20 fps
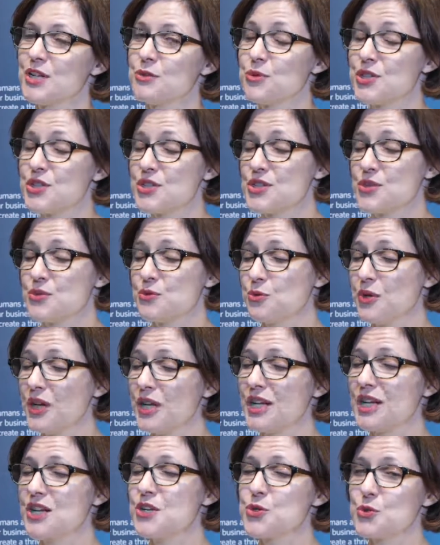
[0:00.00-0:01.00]
which is
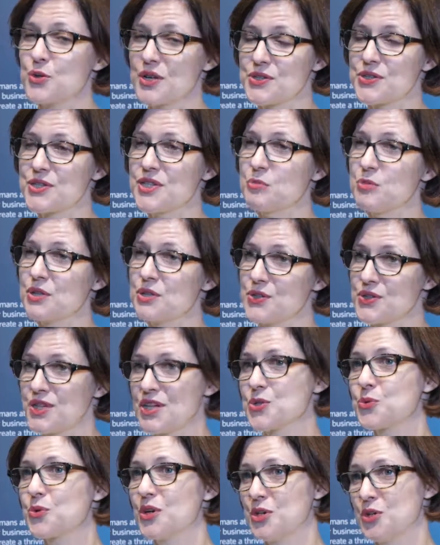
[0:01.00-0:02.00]
really interesting because
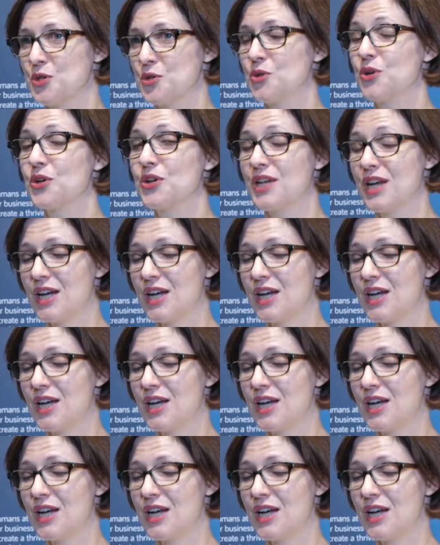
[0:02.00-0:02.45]
that's when you